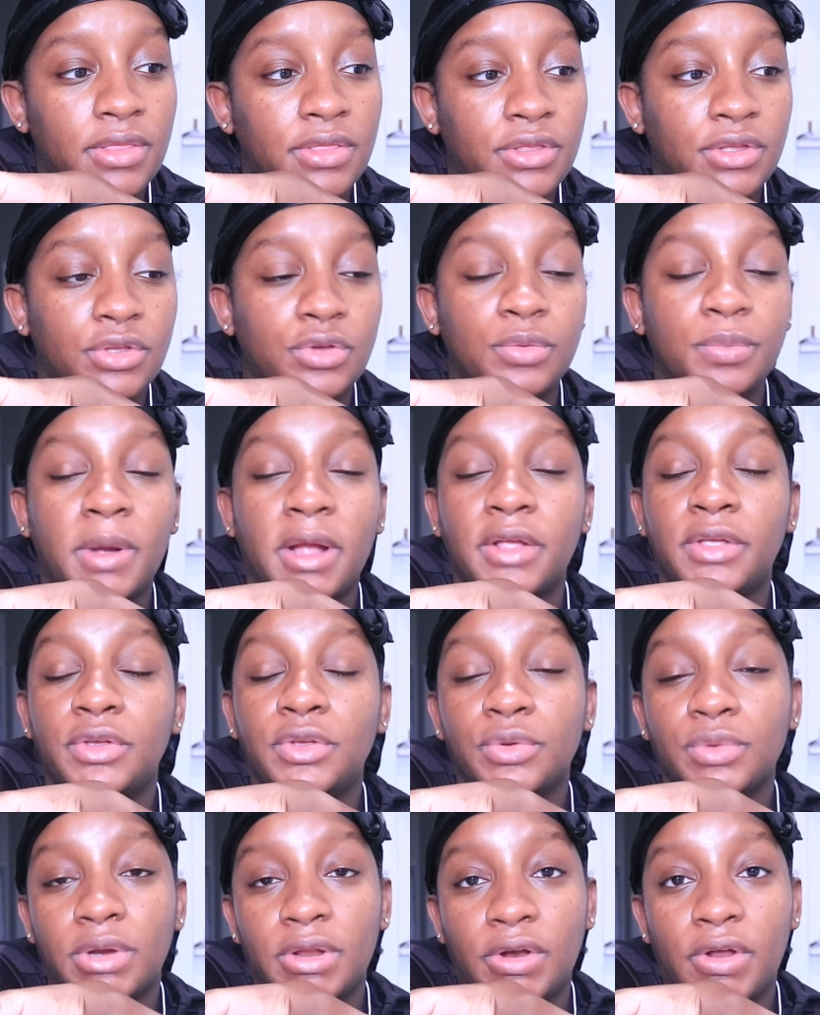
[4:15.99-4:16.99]
the U part
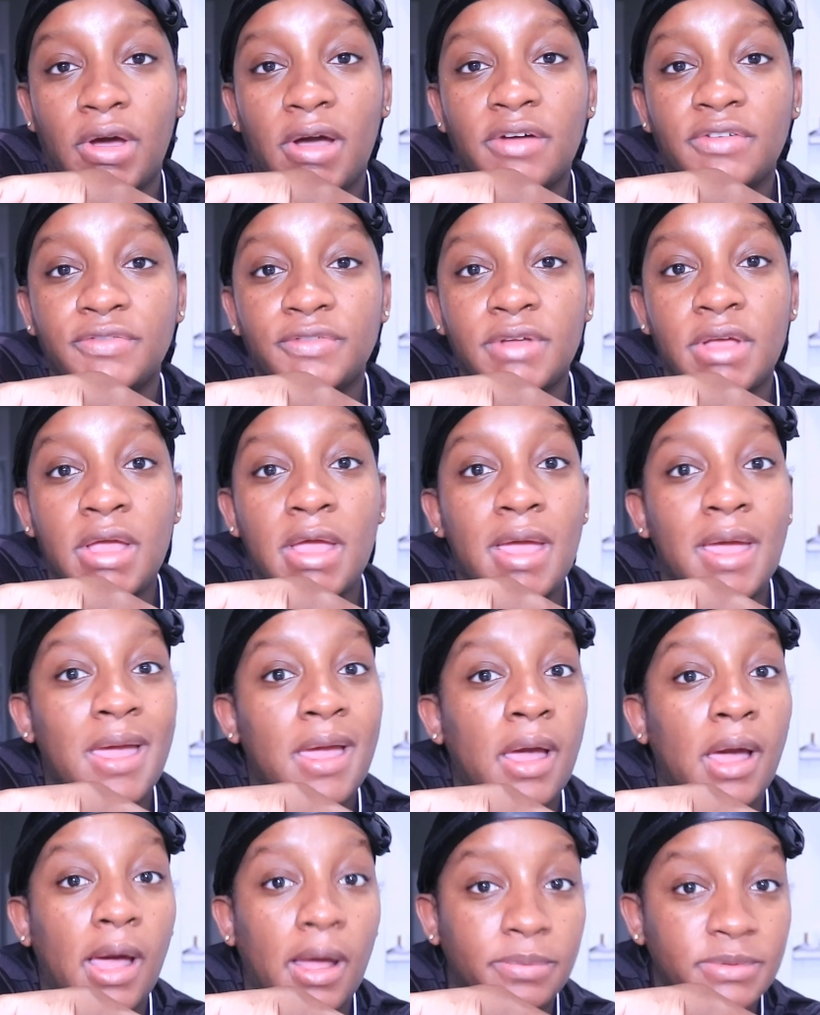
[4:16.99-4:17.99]
unit off
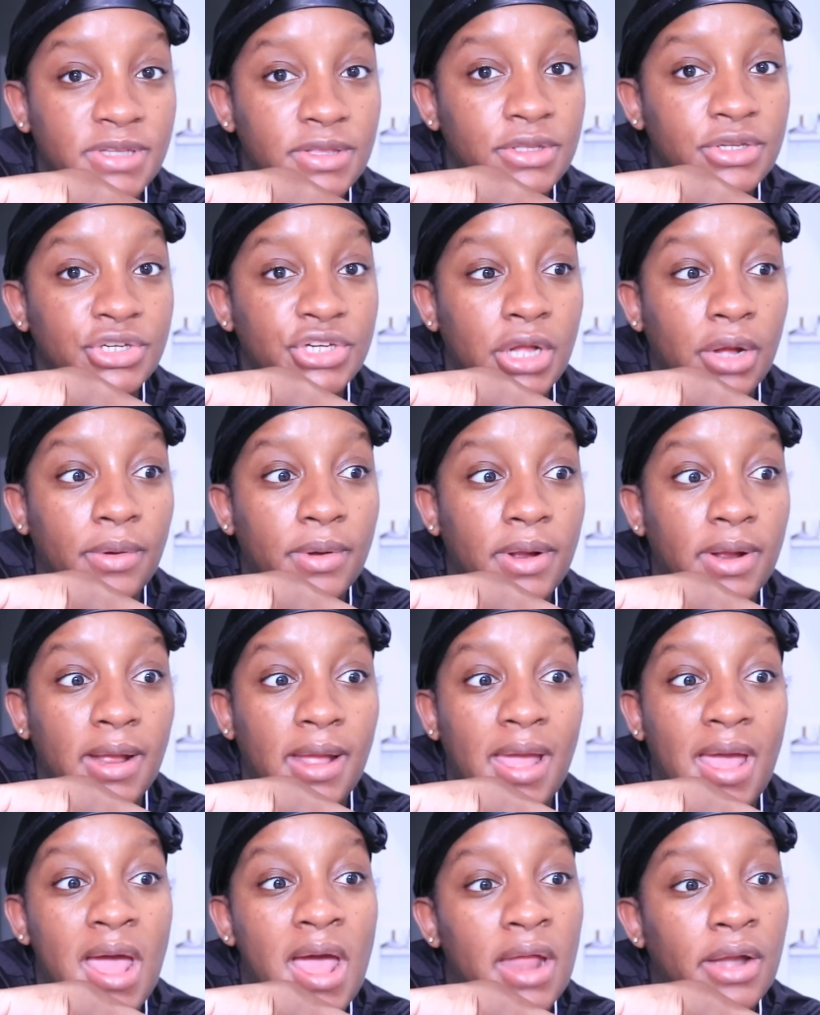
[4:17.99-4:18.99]
hopped in the shower
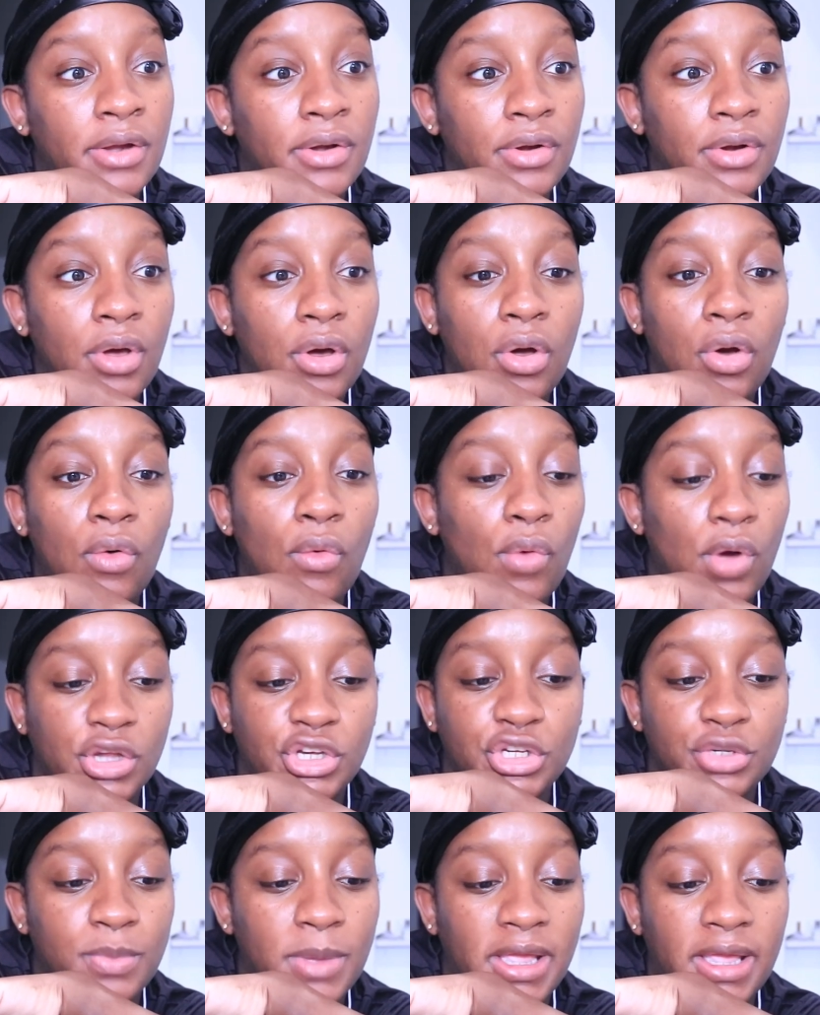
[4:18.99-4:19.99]
and
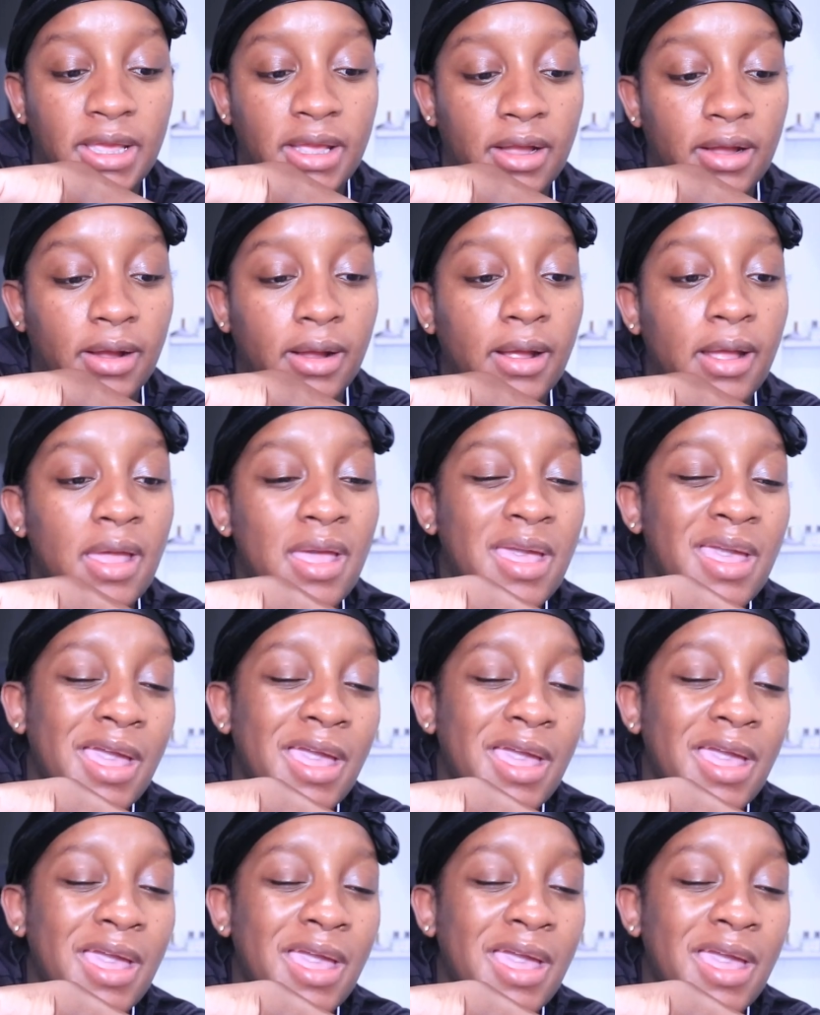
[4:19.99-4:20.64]
washed my hair.